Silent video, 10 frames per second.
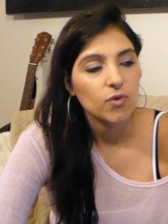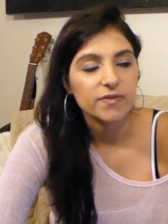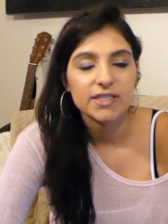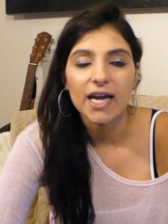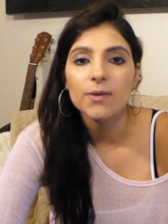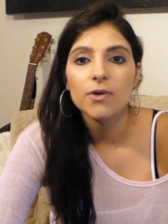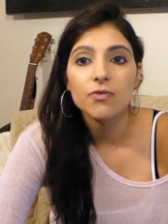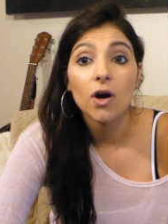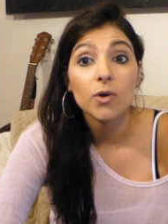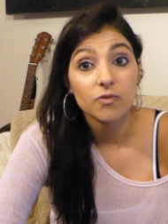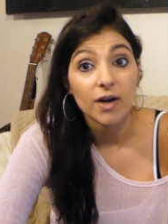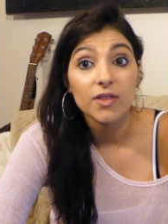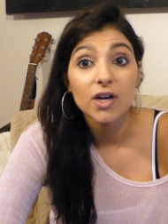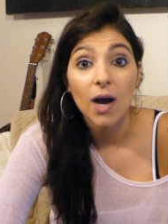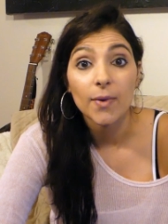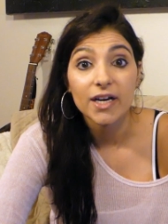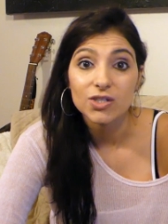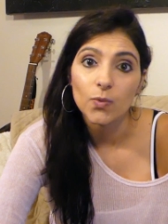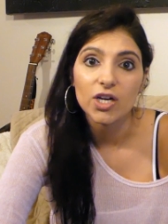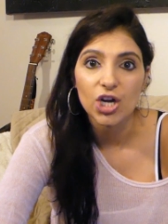We've said it before, we've read the comic,
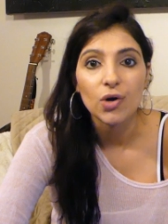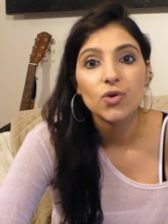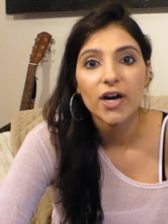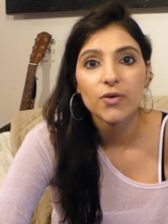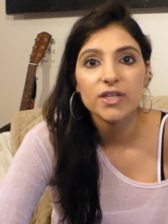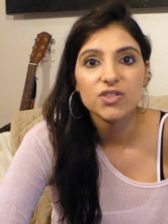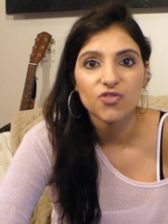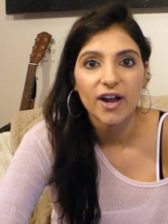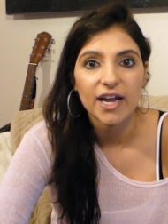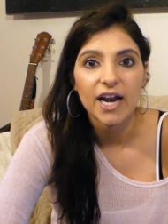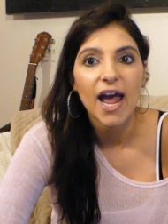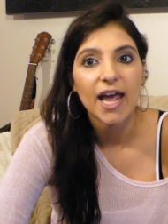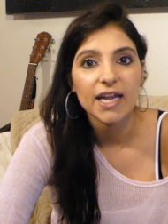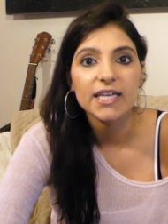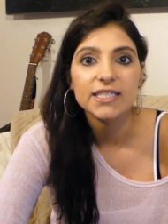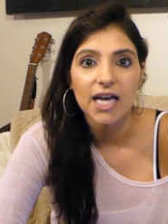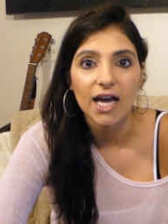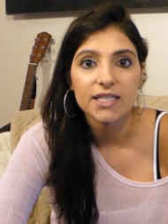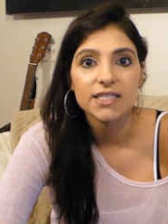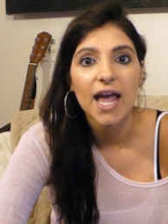so we know Gregory's fate, and he
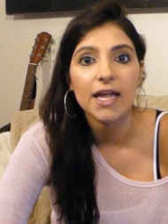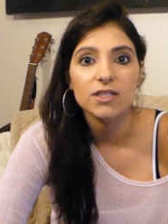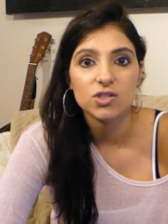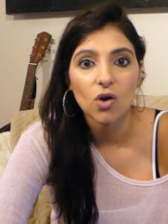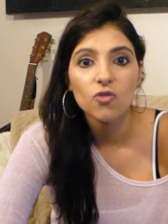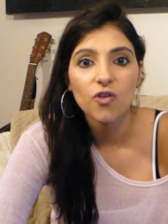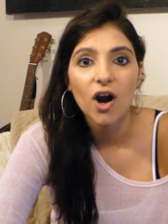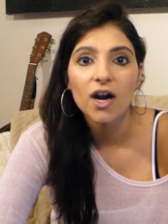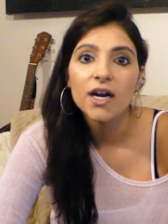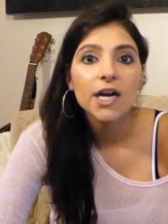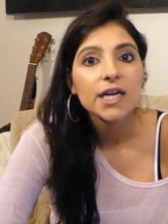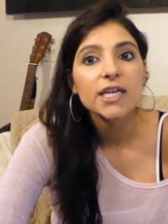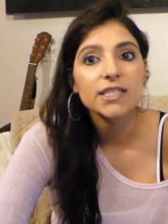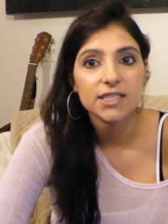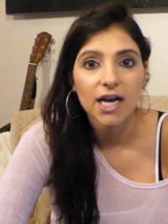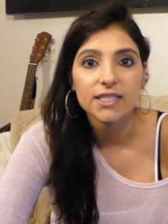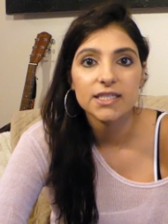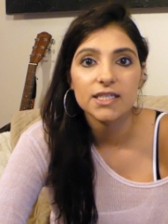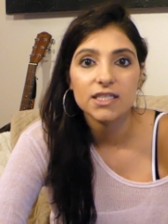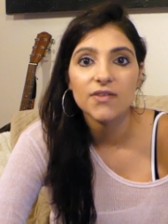sucks. And so far, he sucks
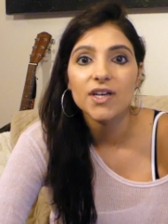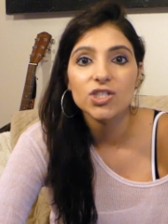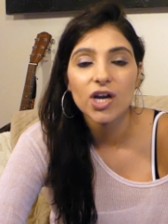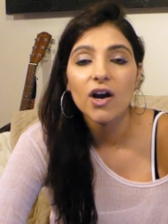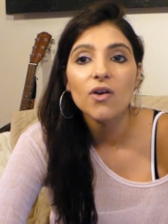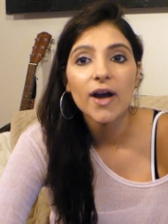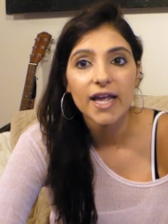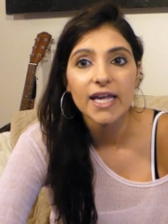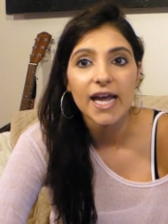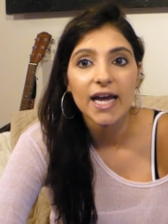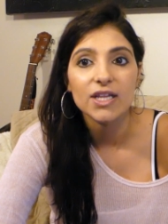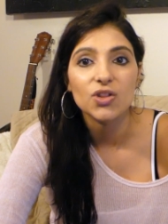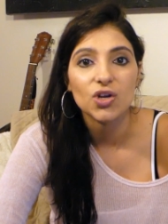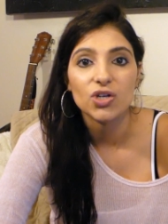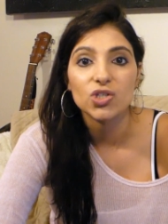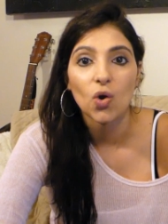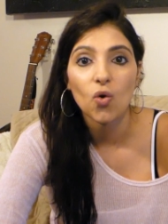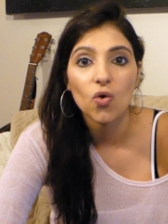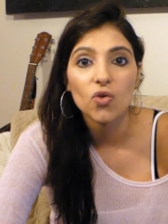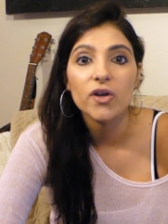in the TV show, and they're
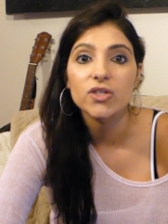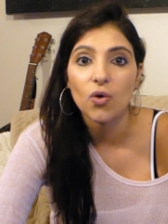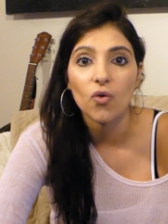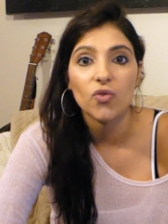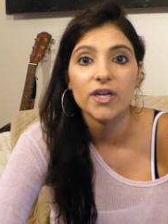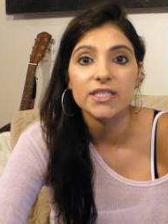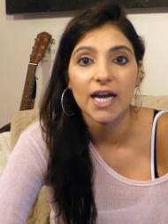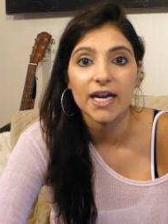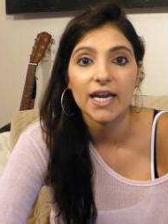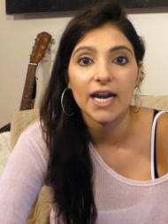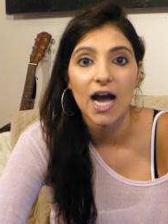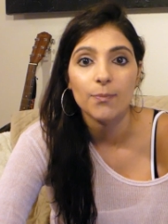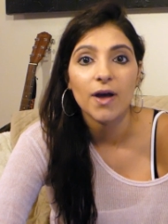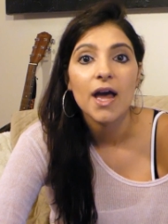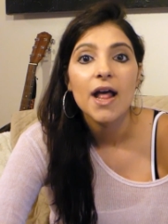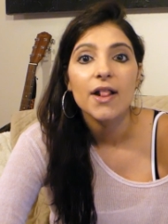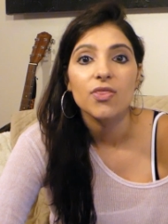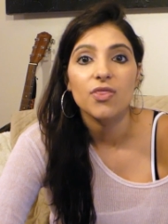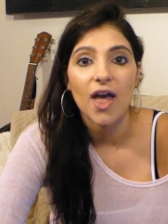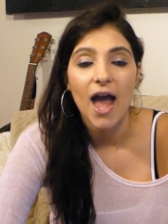totally, totally setting it up
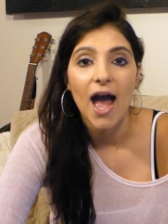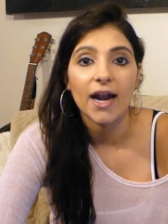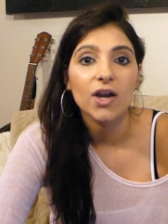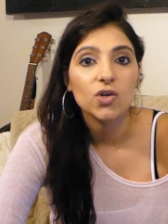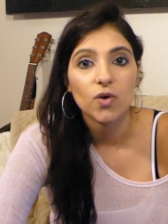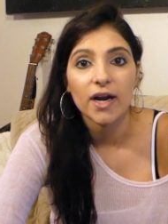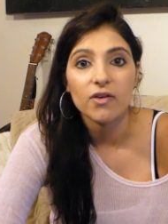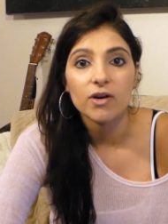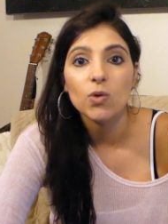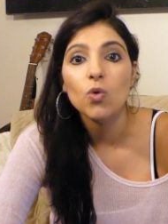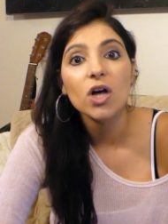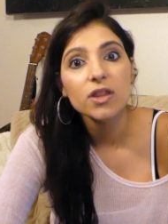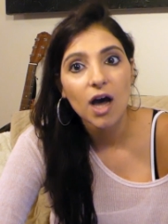that Gregory will